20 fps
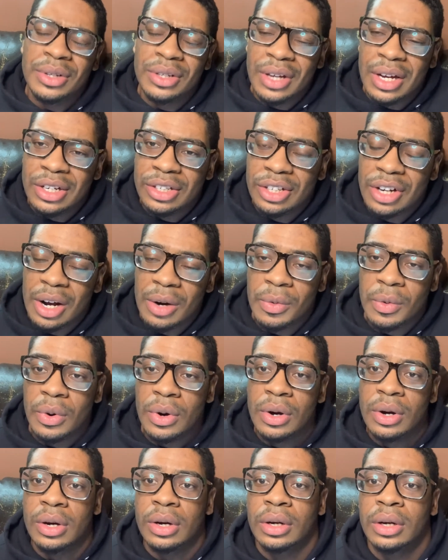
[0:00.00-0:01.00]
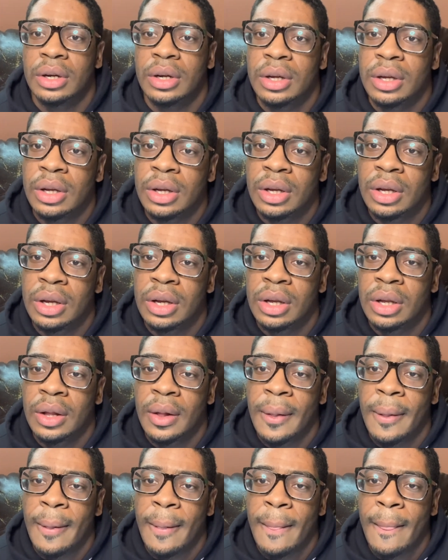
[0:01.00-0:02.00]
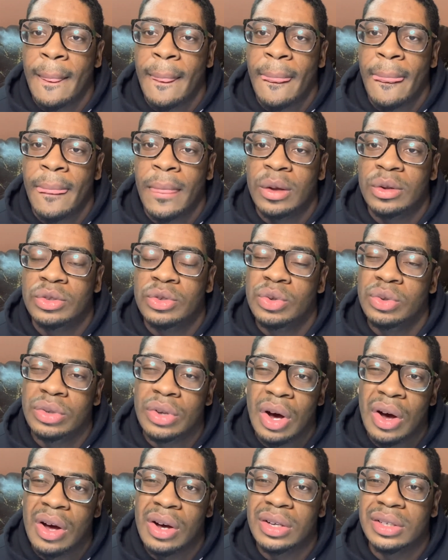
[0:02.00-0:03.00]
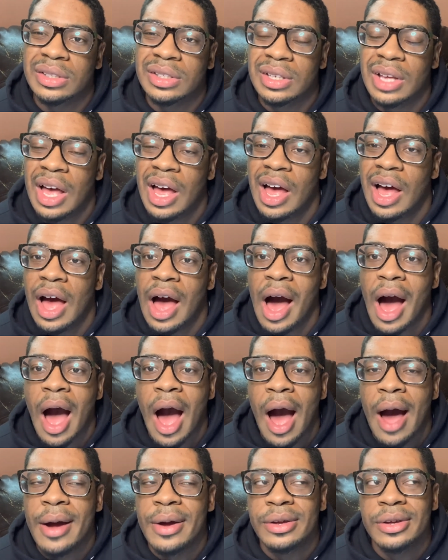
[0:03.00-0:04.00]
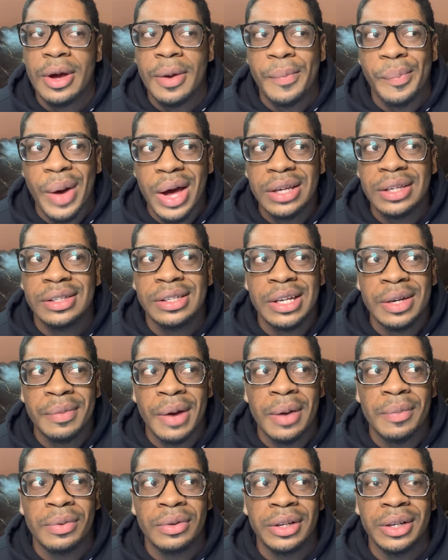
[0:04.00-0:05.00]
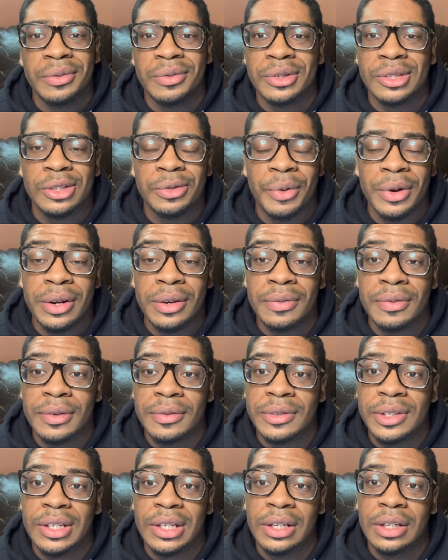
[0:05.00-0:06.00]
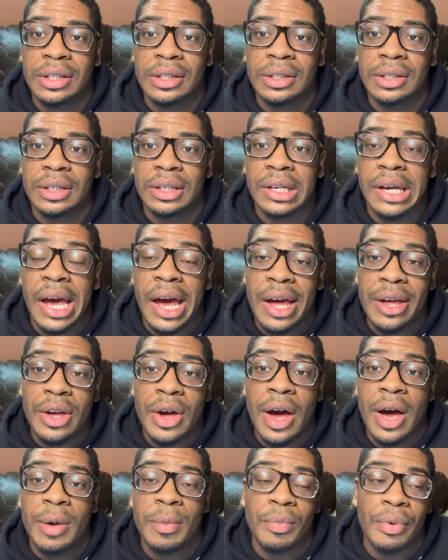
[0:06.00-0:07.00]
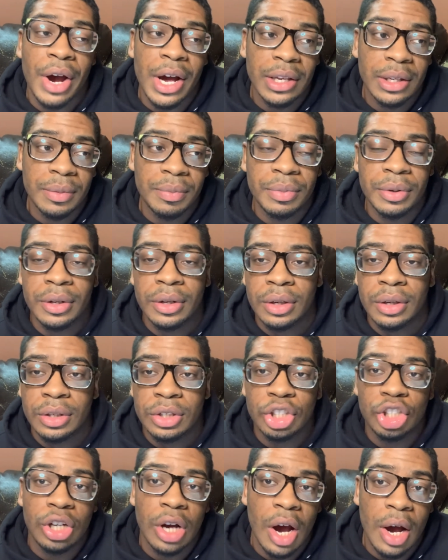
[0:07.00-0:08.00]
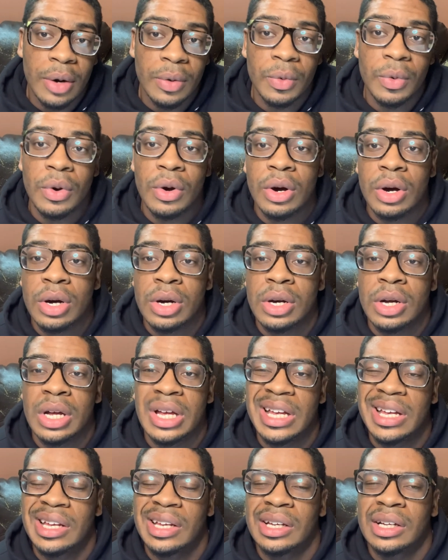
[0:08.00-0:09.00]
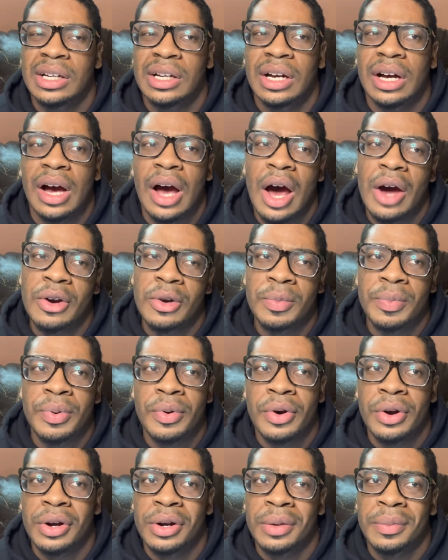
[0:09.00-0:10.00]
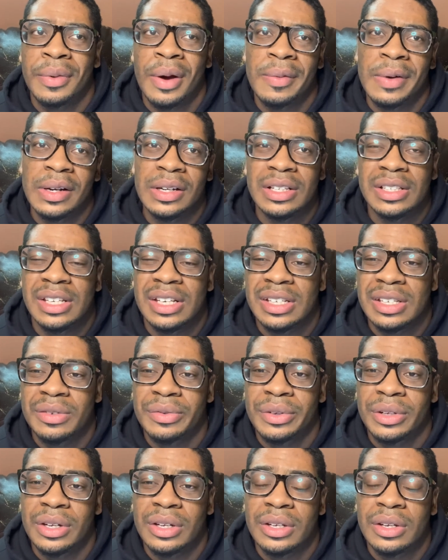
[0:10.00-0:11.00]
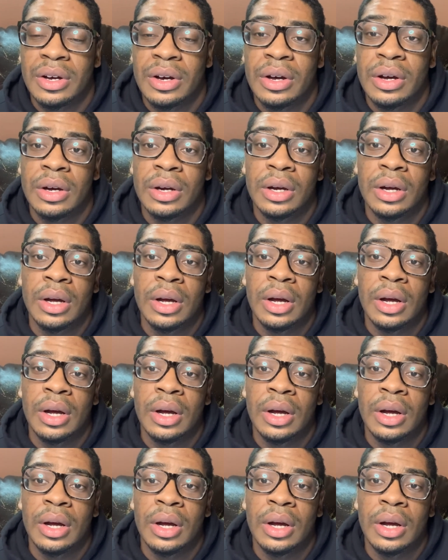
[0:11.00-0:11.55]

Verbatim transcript: You have John Wall. Two dogs. Your best team, I believe, was twenty fifteen. Yeah, you have Bradley Beal, John Wall. Otto Porter, but I'm not going to say he's really a dog.